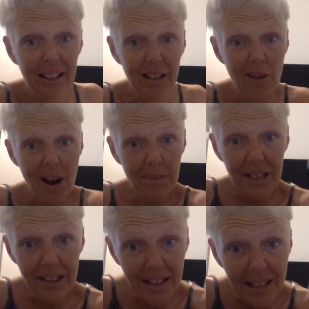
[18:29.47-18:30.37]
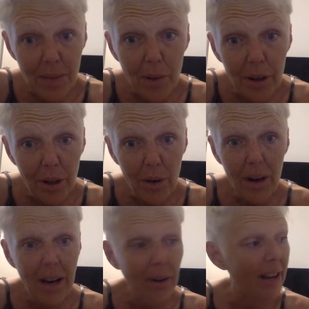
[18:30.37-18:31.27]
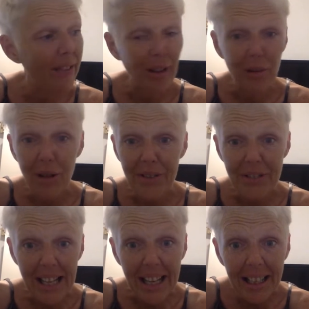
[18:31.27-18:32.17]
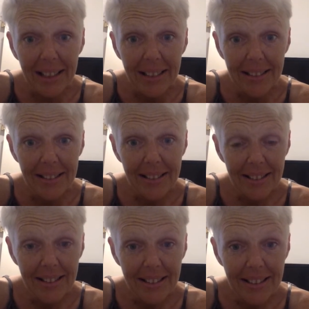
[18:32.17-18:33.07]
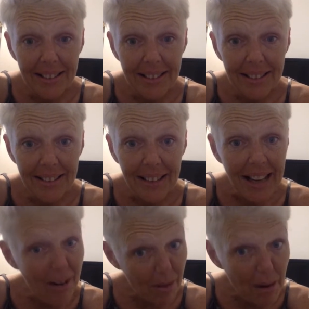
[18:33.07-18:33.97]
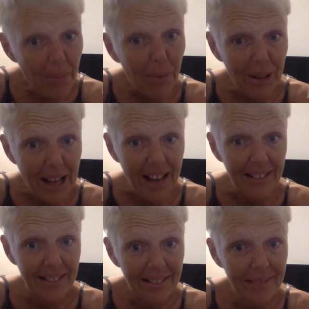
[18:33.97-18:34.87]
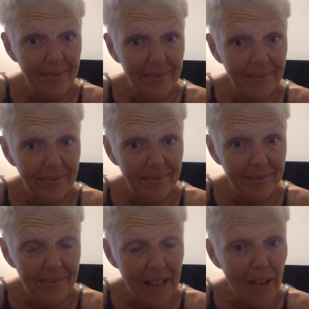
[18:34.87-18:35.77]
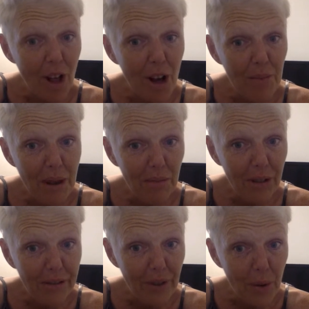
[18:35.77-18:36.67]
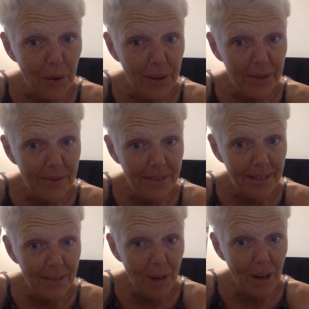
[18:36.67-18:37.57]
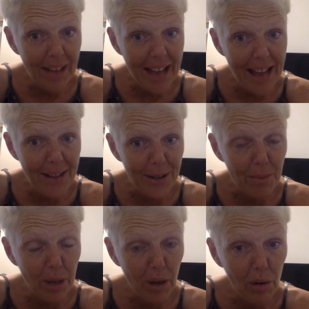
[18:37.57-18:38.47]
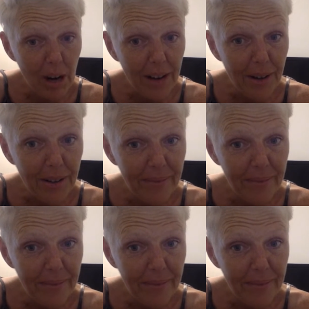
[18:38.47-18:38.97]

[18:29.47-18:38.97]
you got me this while you were out having a rough day. And I remember that. Now, long memory, folks. It's part of the hazard of being a writer.